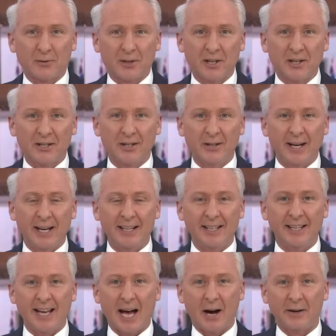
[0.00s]
return to
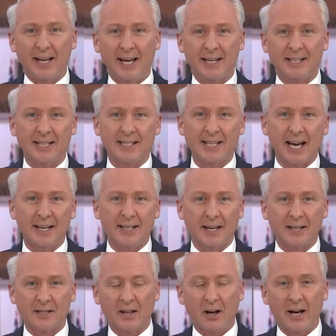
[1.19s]
India now, and a hectic day
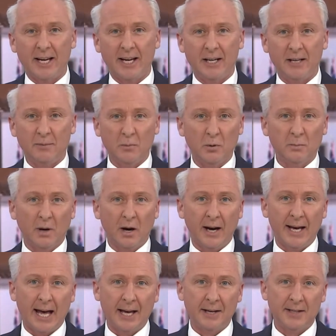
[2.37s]
does lie ahead in Mumbai
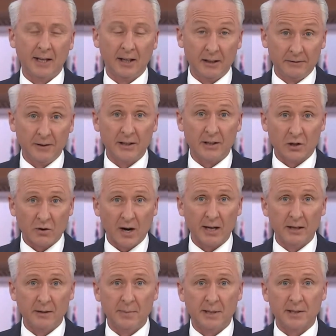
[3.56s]
and Delhi for the
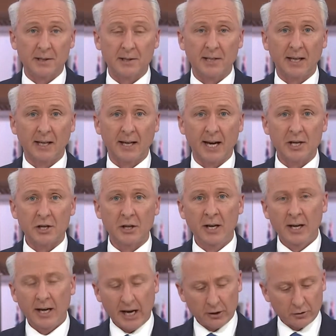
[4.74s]
Australian business delegation.
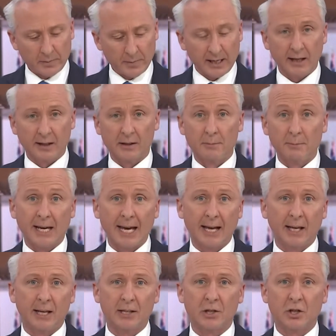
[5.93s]
Andrew
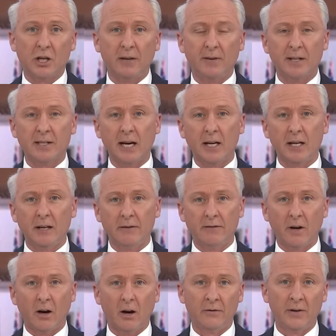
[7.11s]
McKellar is Chief Executive
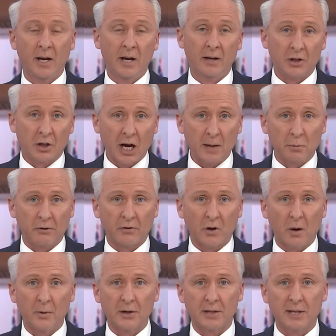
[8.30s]
of the Chamber of
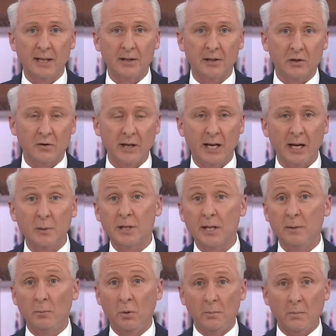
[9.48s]
Commerce and Industry. He was
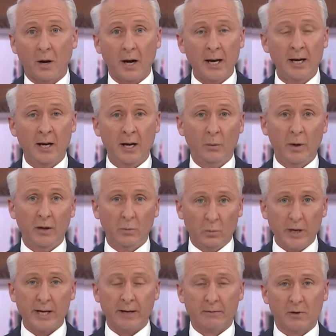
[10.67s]
in Mumbai when
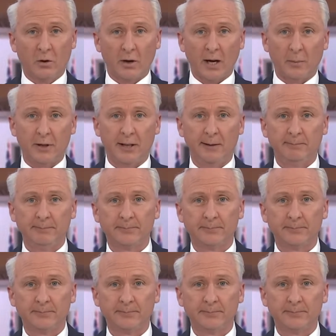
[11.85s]
we caught up with him.